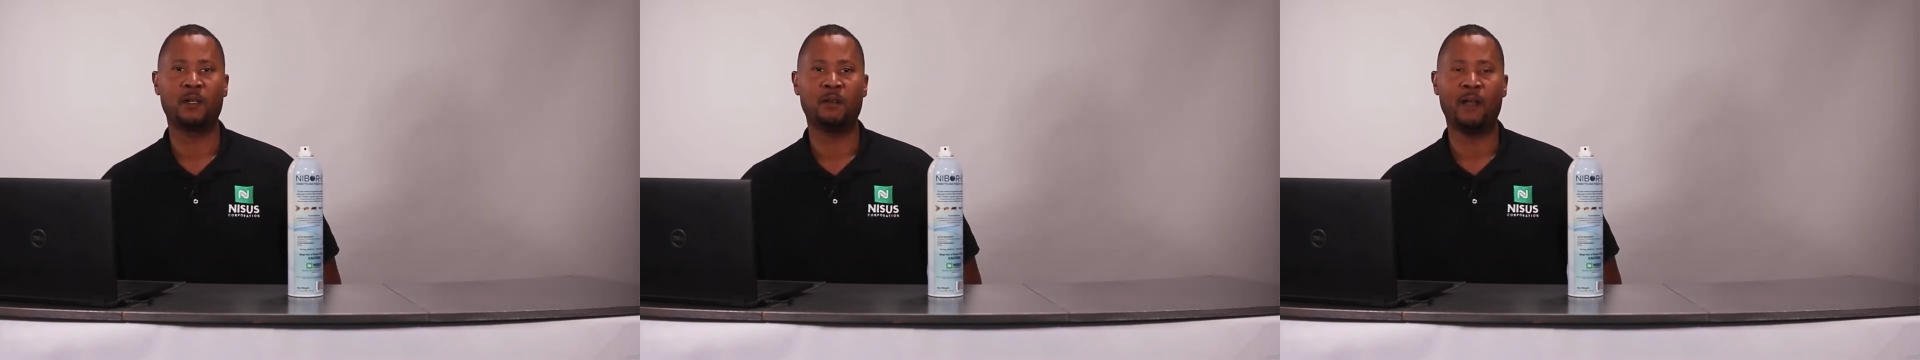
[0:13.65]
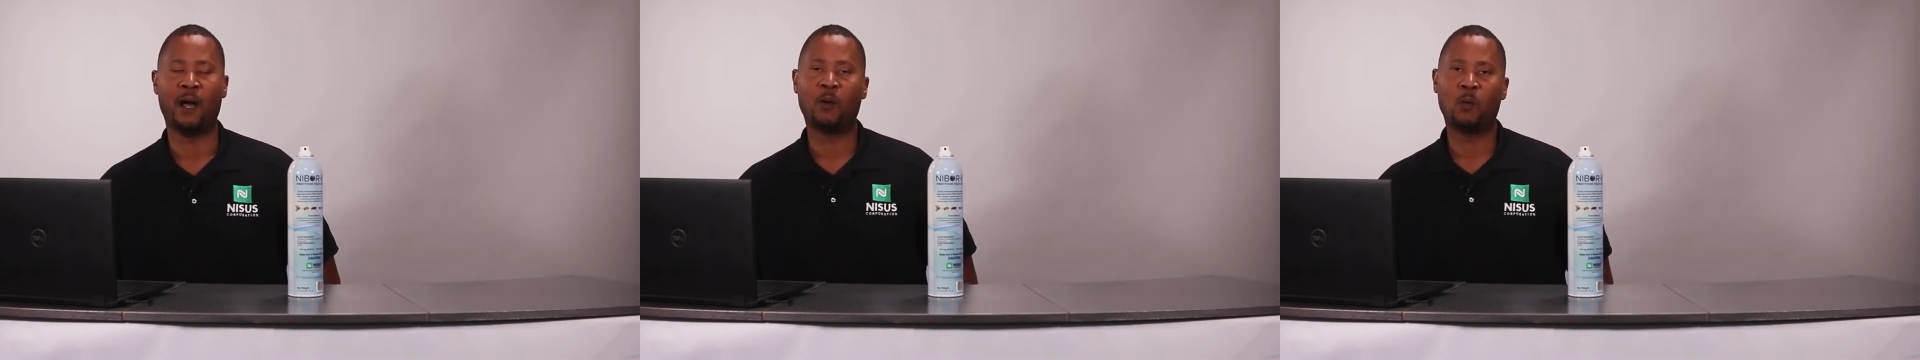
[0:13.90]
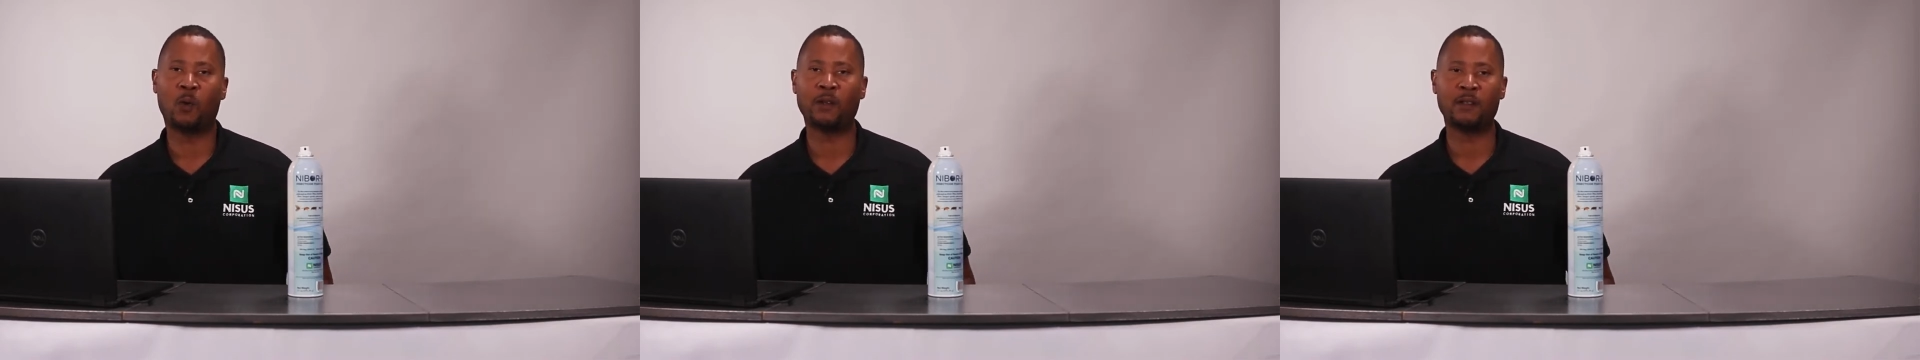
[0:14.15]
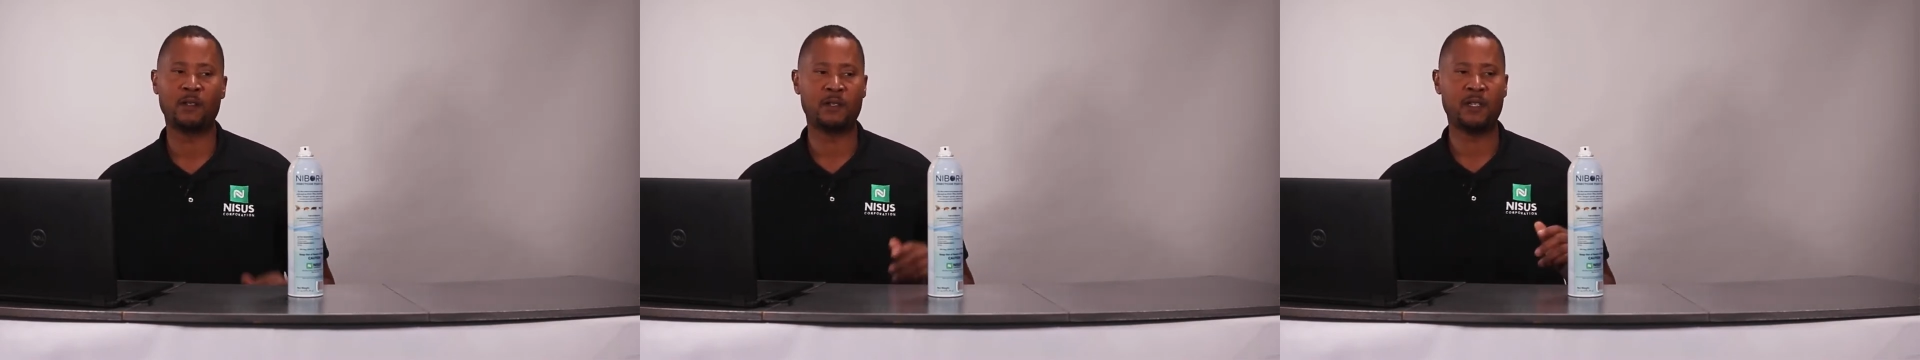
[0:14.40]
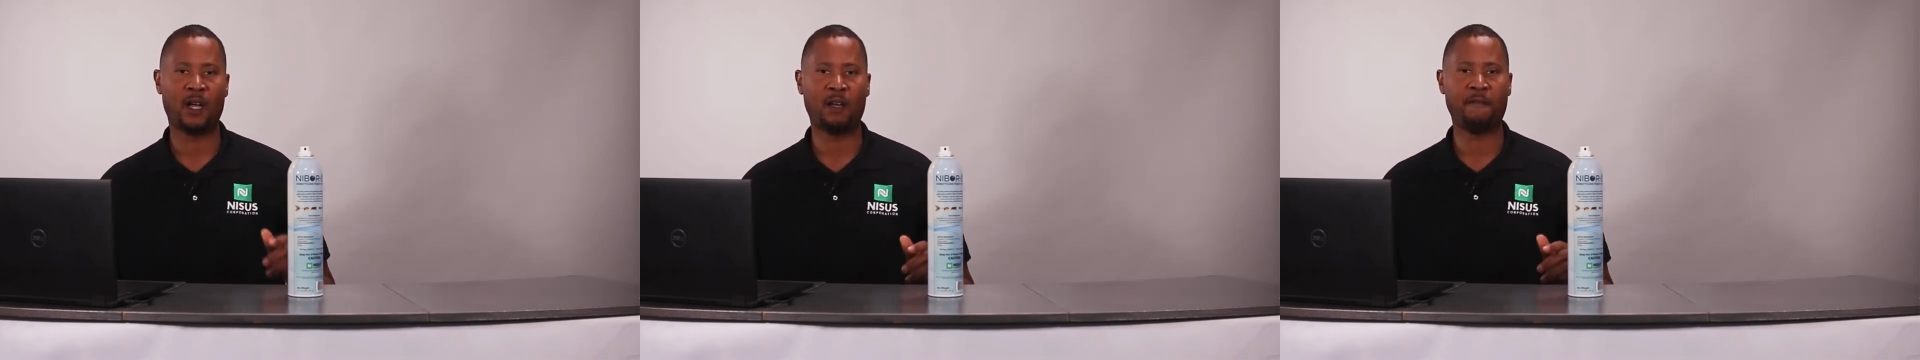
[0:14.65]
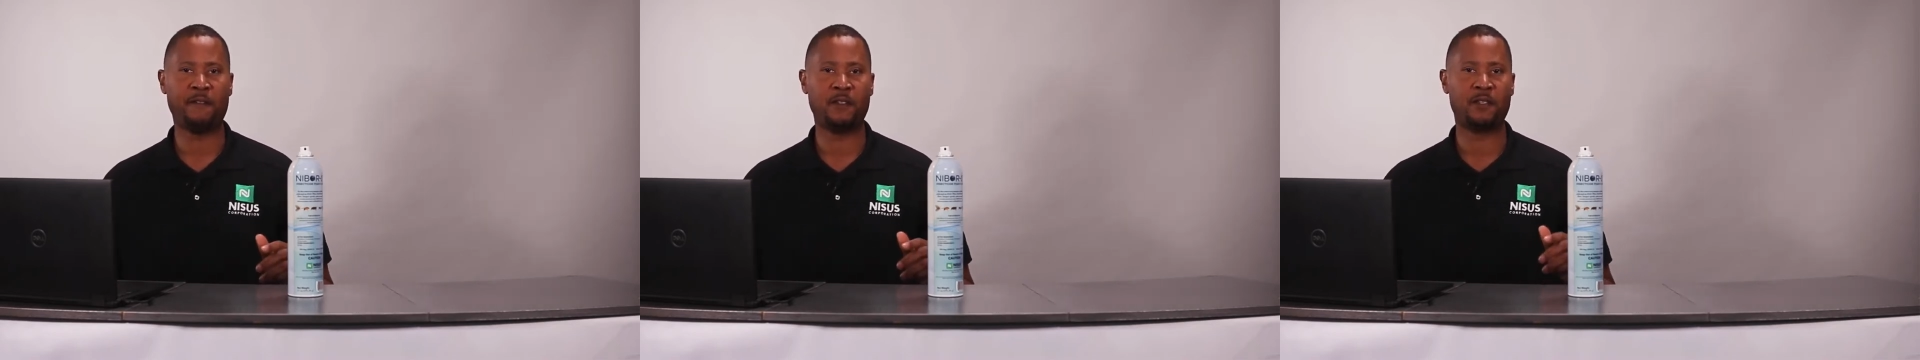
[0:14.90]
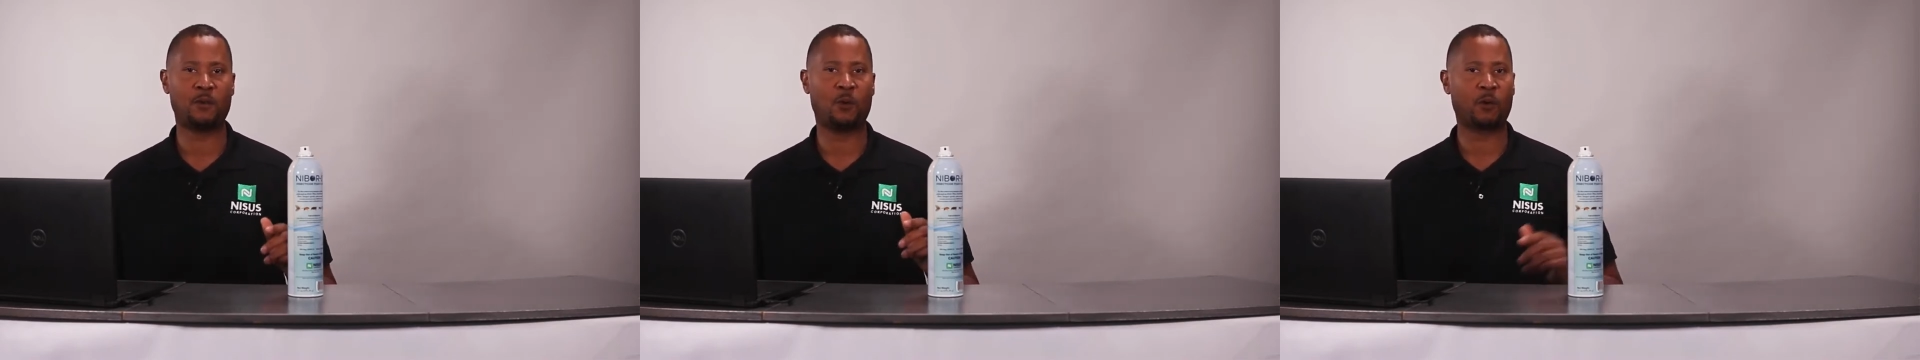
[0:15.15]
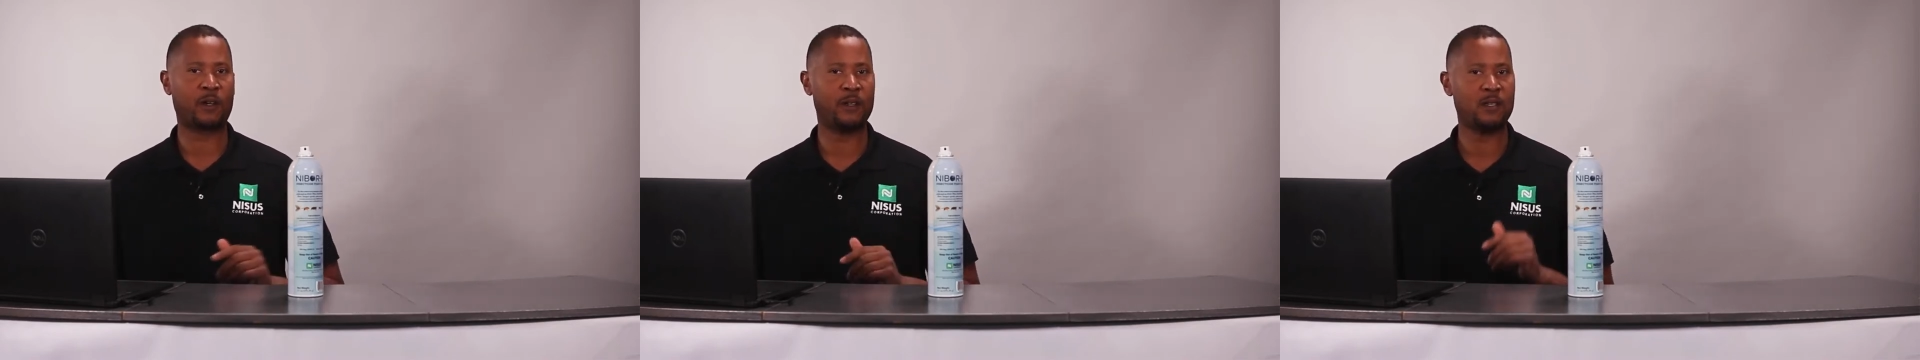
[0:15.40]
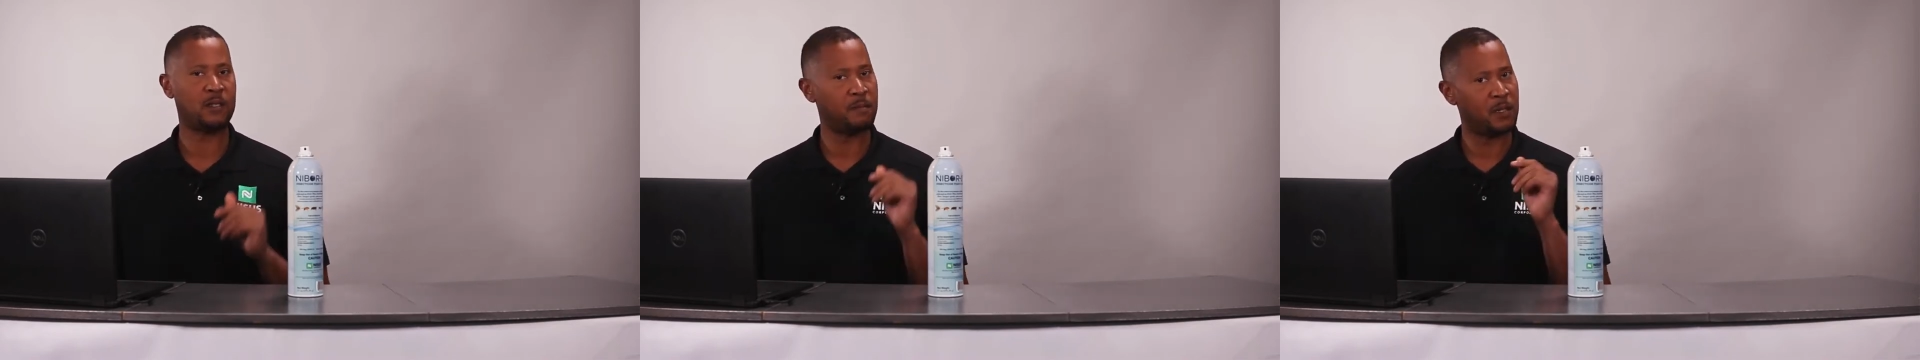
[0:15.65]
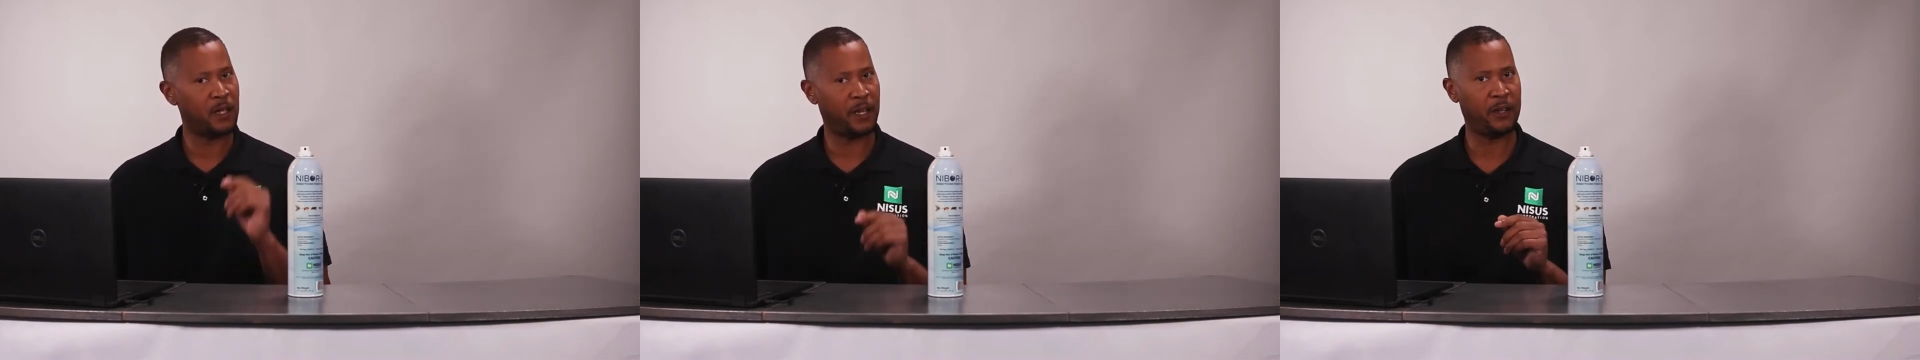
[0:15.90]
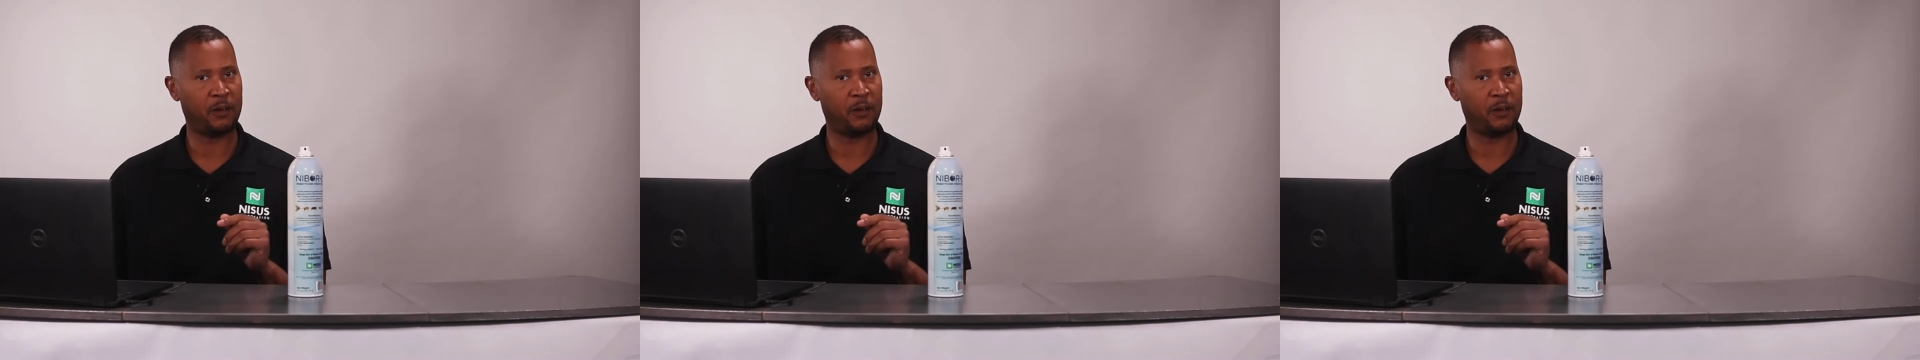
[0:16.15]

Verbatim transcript: Now, one of the toughest organisms that